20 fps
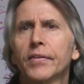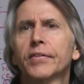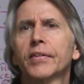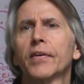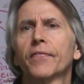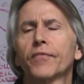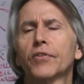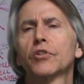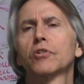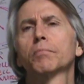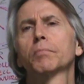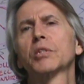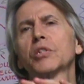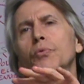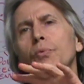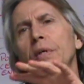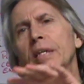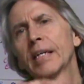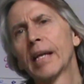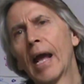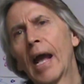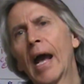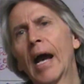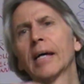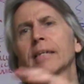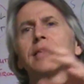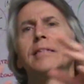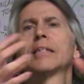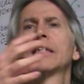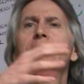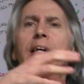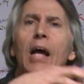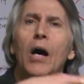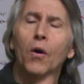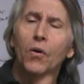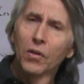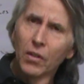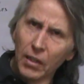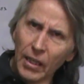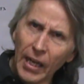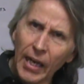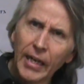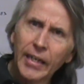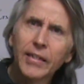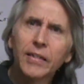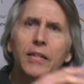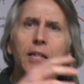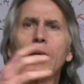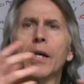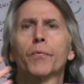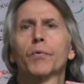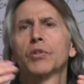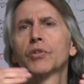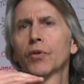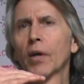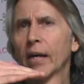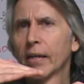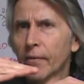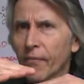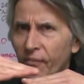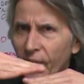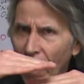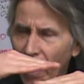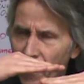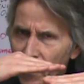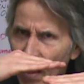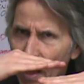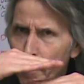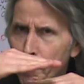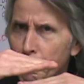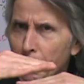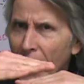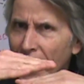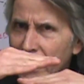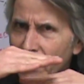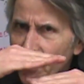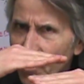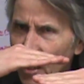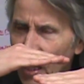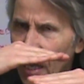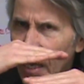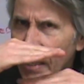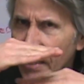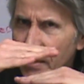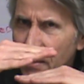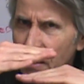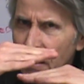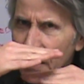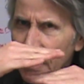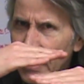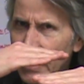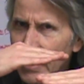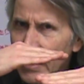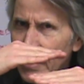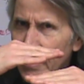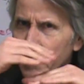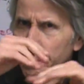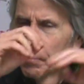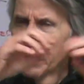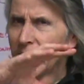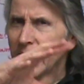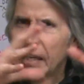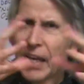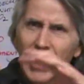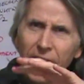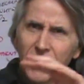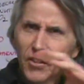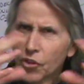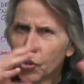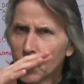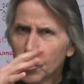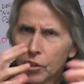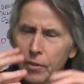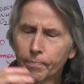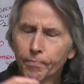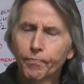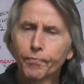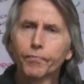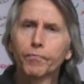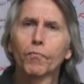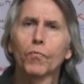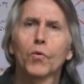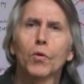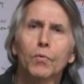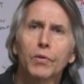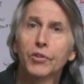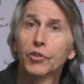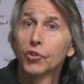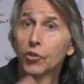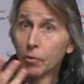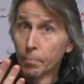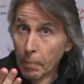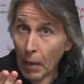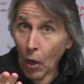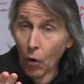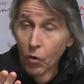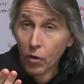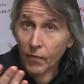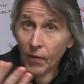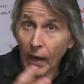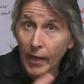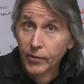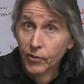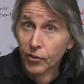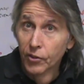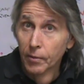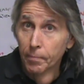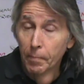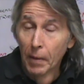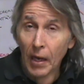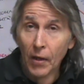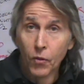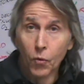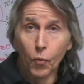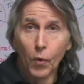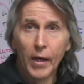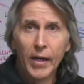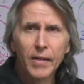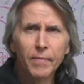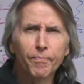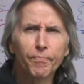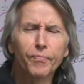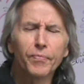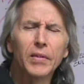the difference between acid and alkaline, and we're trying to find that baseline pH, which is the power of hydrogen, by the way.